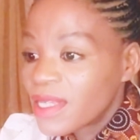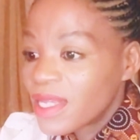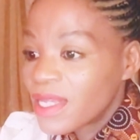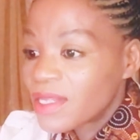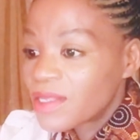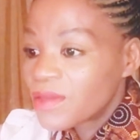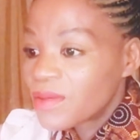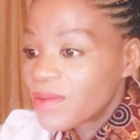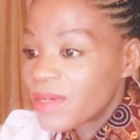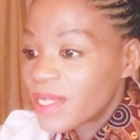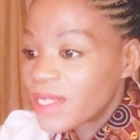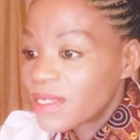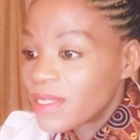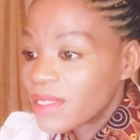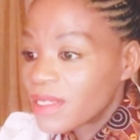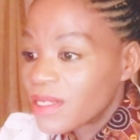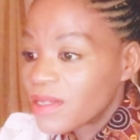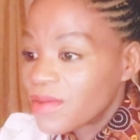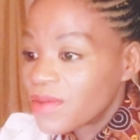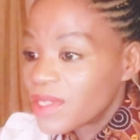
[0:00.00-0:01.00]

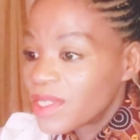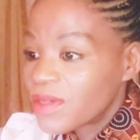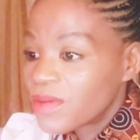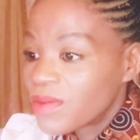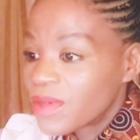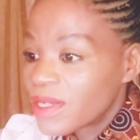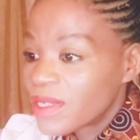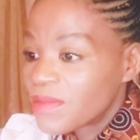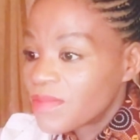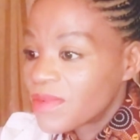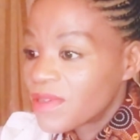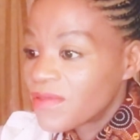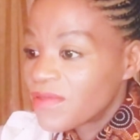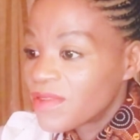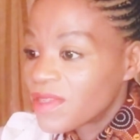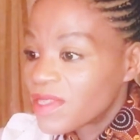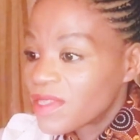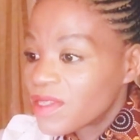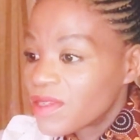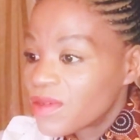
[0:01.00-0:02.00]
Eswatini, which was
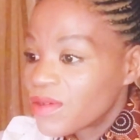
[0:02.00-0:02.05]
previously